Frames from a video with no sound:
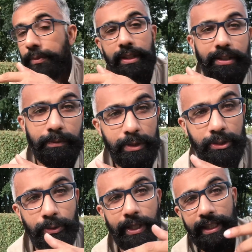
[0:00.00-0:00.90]
with the
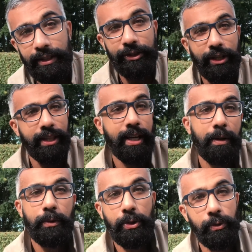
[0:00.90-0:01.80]
tree here, and then I
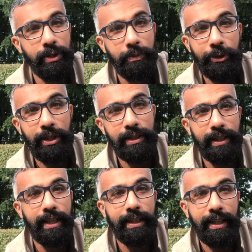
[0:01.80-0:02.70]
would go somewhere else,
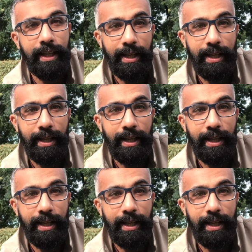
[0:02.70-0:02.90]
and